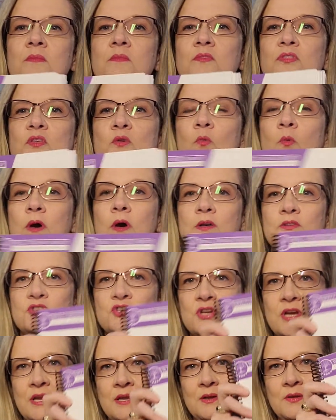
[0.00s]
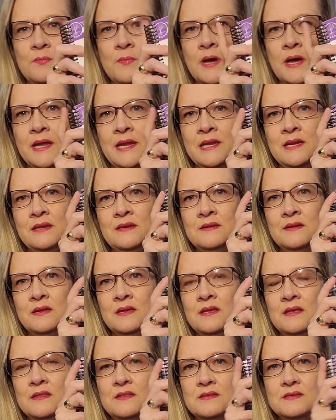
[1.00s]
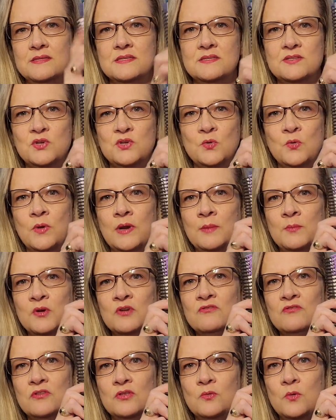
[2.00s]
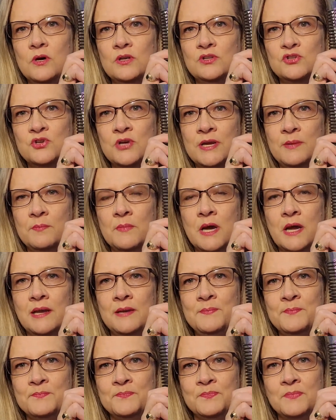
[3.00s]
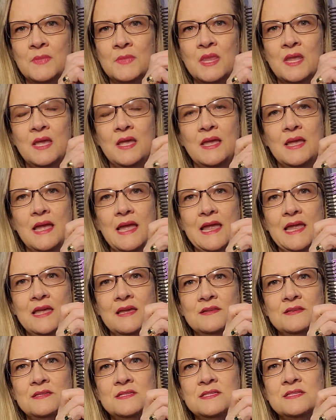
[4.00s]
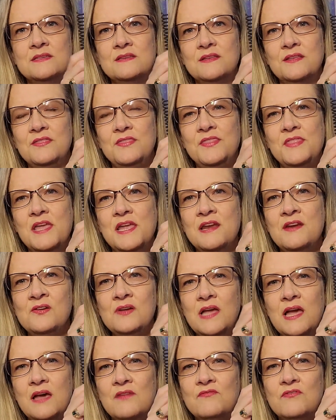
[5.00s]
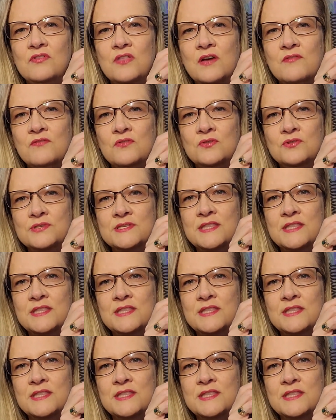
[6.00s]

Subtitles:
the Well-Trained Mind. This is grammar for the well-trained mind. And they don't have levels,